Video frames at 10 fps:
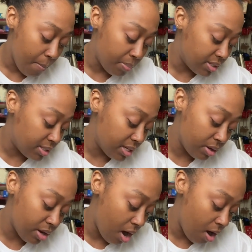but to tell
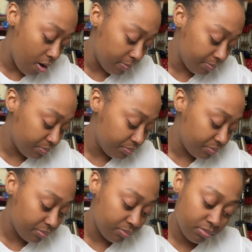y'all
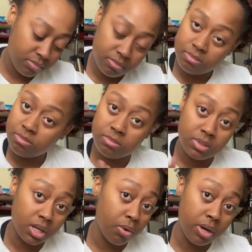
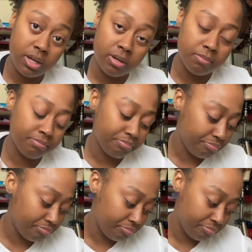to go to him,
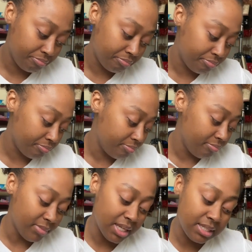
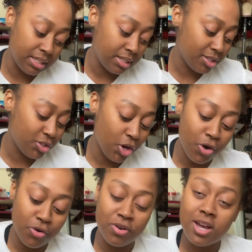that's it.
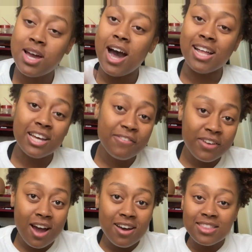So I love
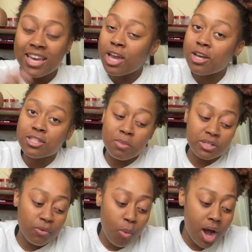y'all. Thank y'all so much
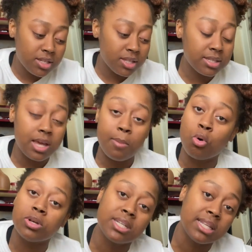for watching this. I'm
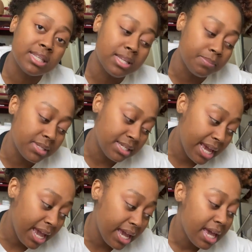going to get this up
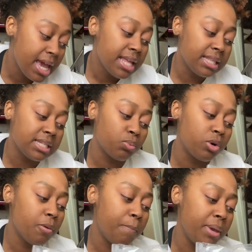today. This
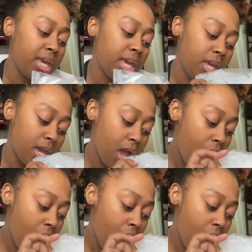will be